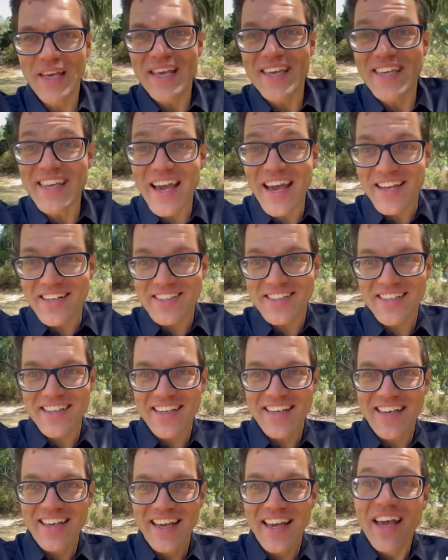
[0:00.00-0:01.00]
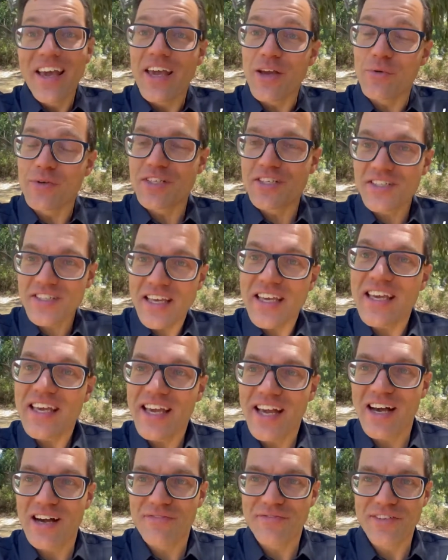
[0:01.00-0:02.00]
Yet, he was
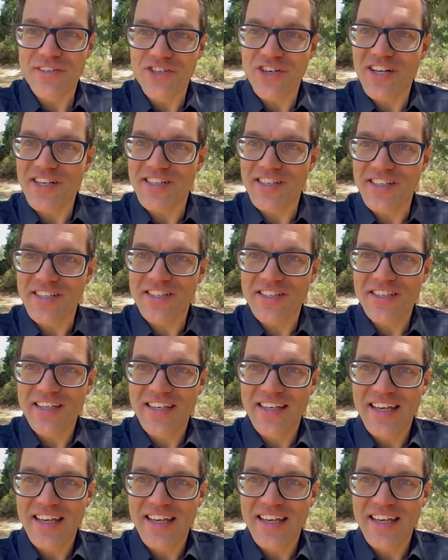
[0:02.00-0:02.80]
seeking after Jesus.